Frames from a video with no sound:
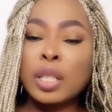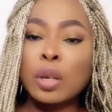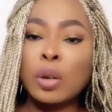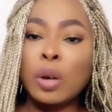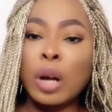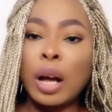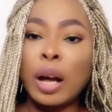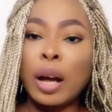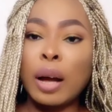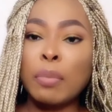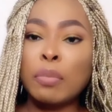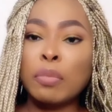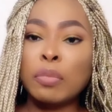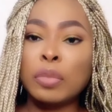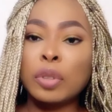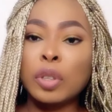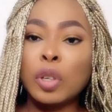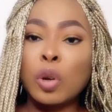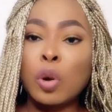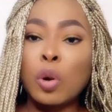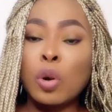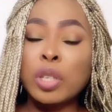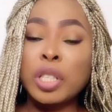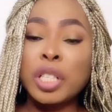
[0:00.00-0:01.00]

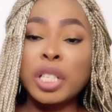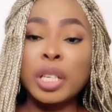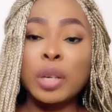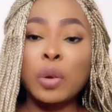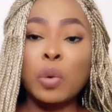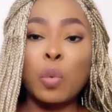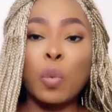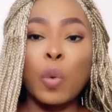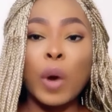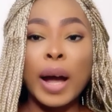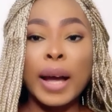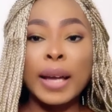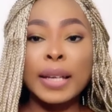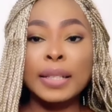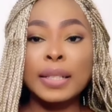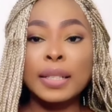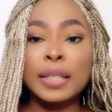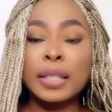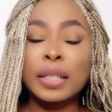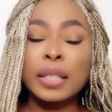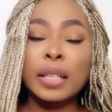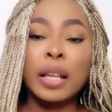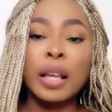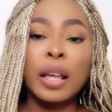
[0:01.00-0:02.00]
kojic
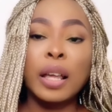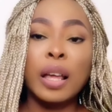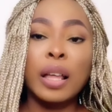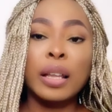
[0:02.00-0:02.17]
whites